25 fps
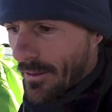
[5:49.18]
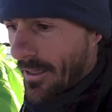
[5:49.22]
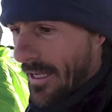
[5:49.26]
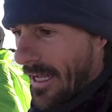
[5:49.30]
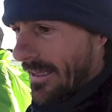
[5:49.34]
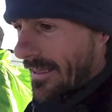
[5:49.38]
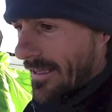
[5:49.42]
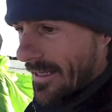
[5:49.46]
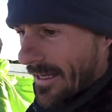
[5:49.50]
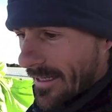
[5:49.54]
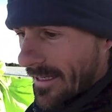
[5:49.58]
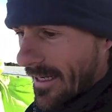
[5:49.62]
people
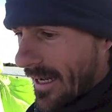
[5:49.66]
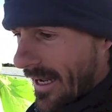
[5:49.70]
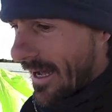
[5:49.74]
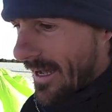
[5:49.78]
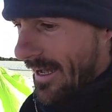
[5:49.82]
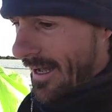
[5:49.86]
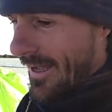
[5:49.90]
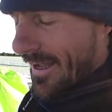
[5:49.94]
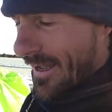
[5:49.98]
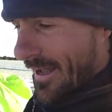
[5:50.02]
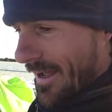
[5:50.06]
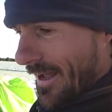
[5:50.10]
get that,
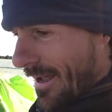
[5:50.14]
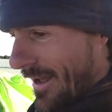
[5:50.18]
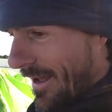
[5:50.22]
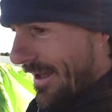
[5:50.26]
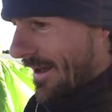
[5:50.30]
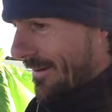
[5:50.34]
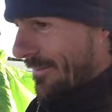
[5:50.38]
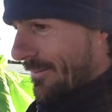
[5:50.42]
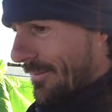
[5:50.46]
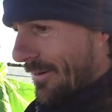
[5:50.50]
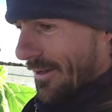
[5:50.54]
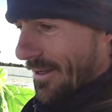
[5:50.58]

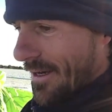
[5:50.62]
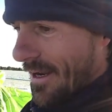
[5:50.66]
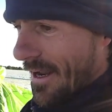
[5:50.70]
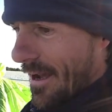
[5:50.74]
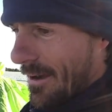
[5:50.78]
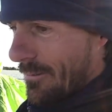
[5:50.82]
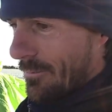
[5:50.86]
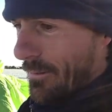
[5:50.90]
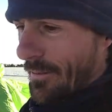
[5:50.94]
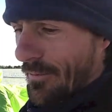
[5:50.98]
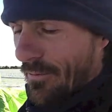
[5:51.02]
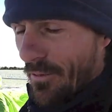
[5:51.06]
but
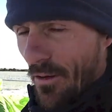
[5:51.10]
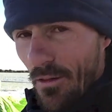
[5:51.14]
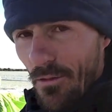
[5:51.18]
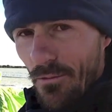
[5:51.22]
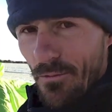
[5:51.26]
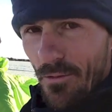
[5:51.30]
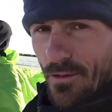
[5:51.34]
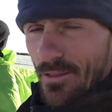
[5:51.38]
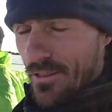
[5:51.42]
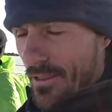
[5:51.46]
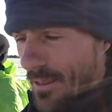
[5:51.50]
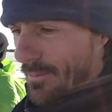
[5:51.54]
uh, we've gone
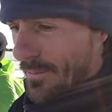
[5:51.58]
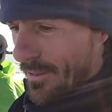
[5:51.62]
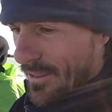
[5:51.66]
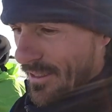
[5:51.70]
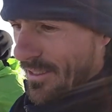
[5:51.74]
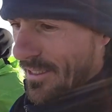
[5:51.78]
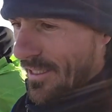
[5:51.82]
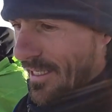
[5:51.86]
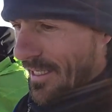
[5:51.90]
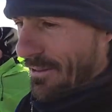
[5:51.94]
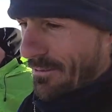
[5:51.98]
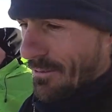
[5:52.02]
through some
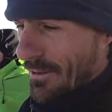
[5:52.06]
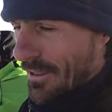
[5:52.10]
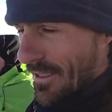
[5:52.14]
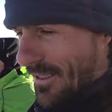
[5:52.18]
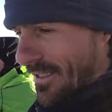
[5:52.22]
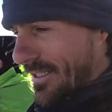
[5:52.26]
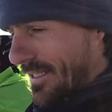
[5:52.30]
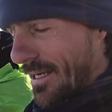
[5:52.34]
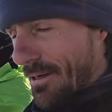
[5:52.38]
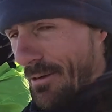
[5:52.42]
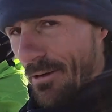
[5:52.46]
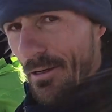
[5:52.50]

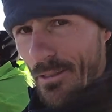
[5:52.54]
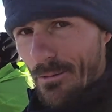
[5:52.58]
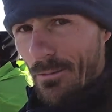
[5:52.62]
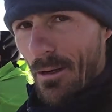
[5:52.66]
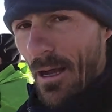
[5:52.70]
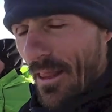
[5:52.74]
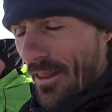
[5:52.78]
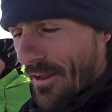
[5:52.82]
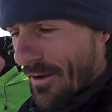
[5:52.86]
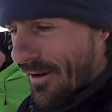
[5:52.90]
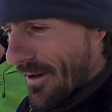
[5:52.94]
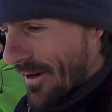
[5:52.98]
serious serious
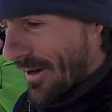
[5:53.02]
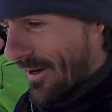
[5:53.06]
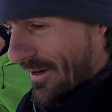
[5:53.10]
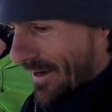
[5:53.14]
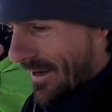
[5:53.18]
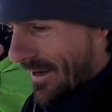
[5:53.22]
weather.